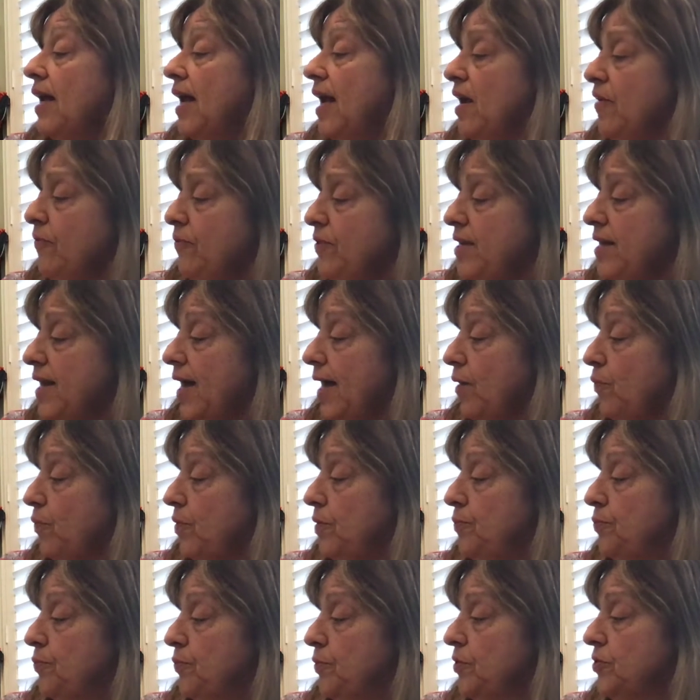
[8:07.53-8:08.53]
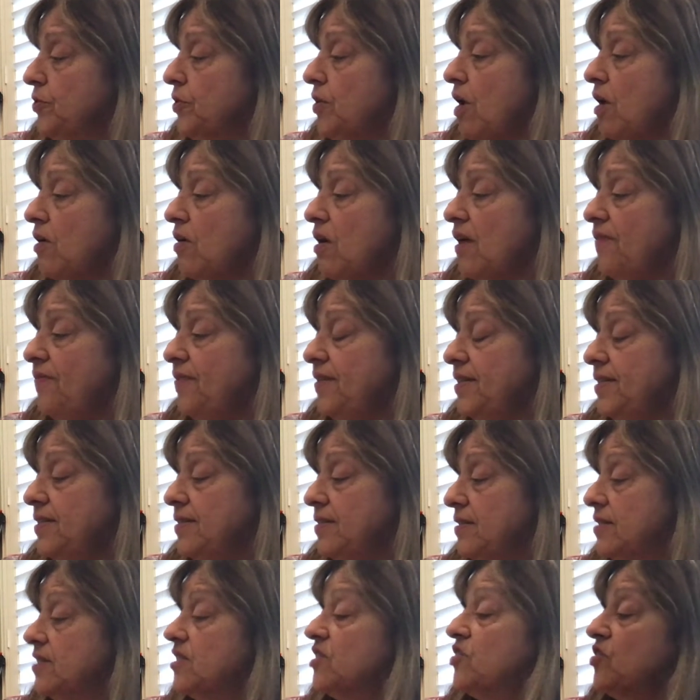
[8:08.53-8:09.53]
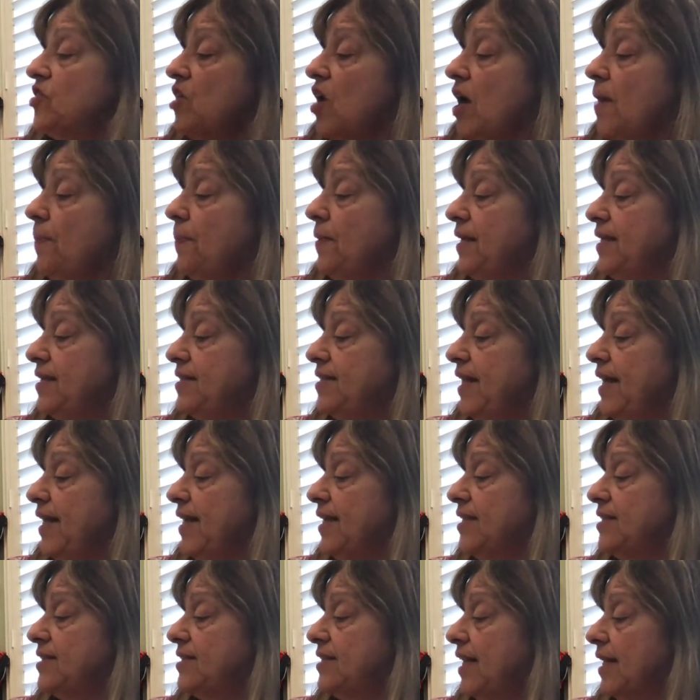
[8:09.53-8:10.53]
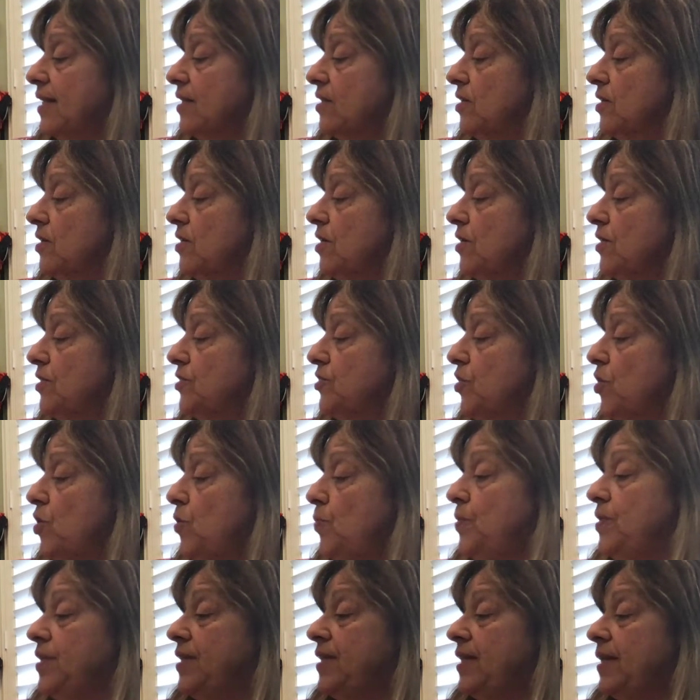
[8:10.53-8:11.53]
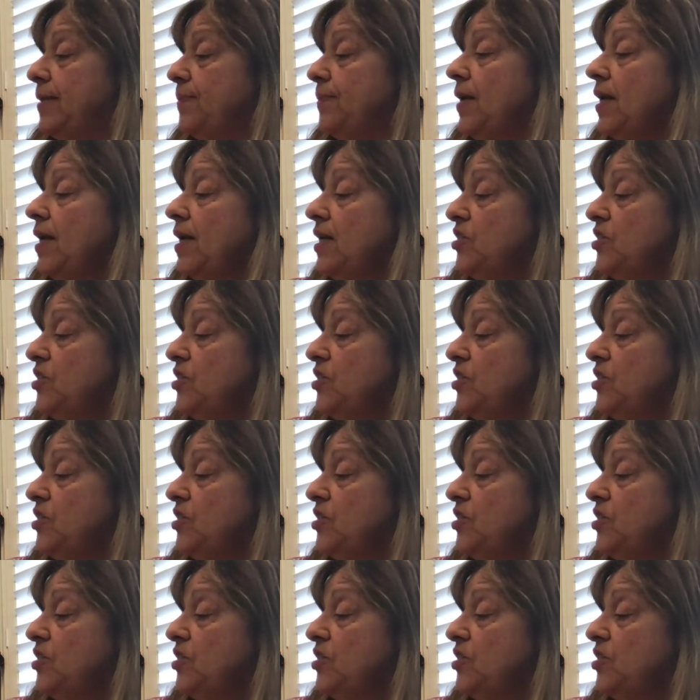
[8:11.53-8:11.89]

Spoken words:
Every night when Bruce got off at a stop, he'd take a stack of cards home with him.